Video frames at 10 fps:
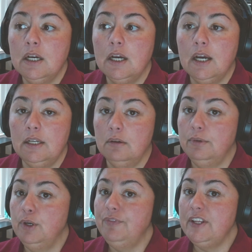I don't
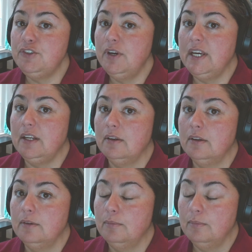know if that's right.
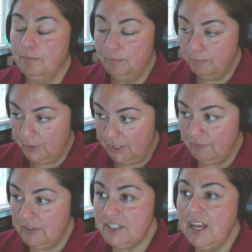But if
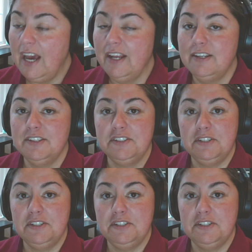it's not, just,